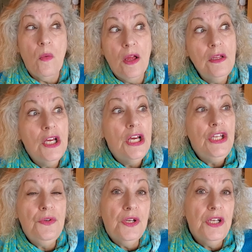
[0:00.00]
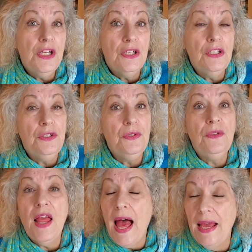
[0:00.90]
Well, you can
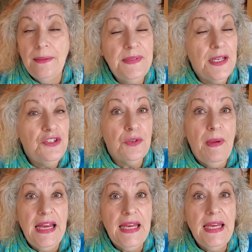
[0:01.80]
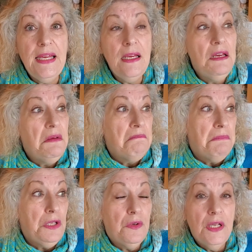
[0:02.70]
include the items that you're making.
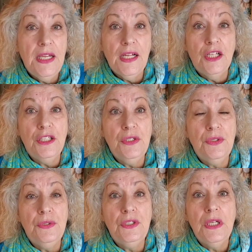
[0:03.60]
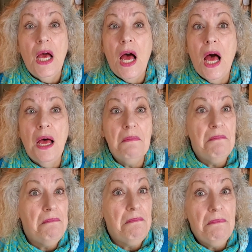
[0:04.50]
You can include
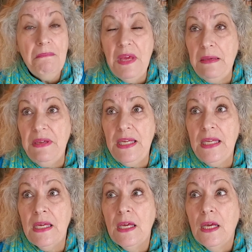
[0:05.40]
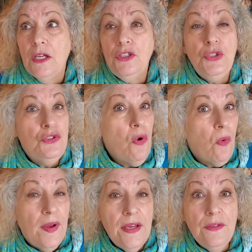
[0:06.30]
maybe
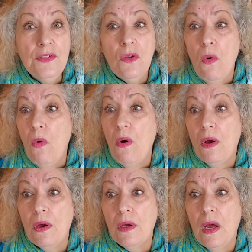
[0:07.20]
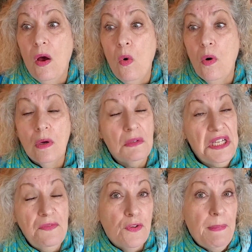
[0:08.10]
tutorials or
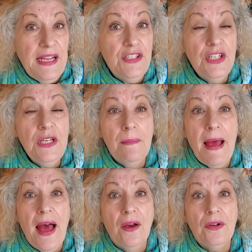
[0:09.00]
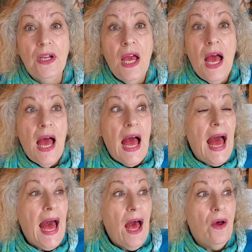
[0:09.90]
information about
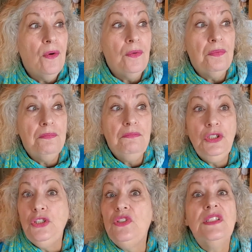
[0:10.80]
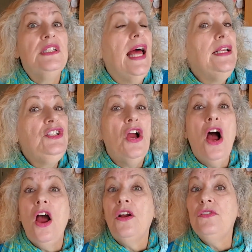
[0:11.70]
how you select
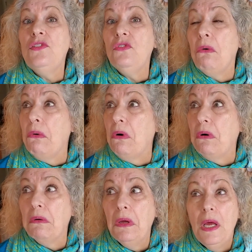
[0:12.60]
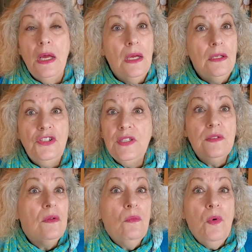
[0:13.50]
yarns, or
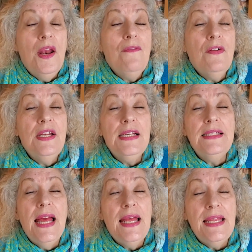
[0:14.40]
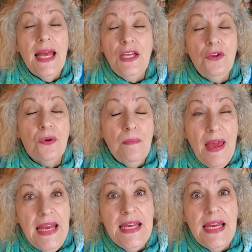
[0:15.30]
just whatever it is that you're
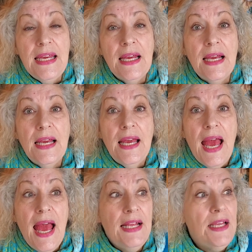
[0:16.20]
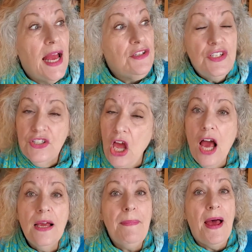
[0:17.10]
making, and just
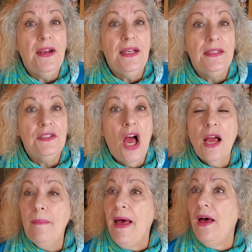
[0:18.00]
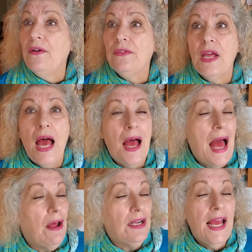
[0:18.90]
talk about it. Talk about
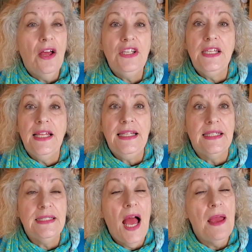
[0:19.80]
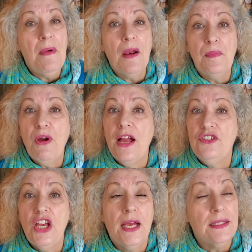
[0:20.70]
how to calculate the time on a
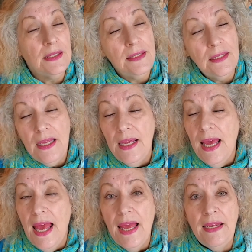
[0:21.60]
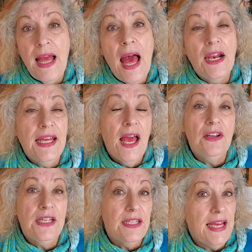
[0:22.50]
project and how to
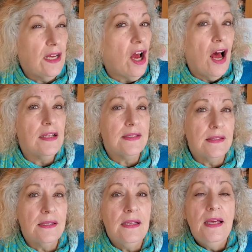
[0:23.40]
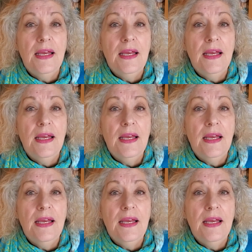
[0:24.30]
calculate costs.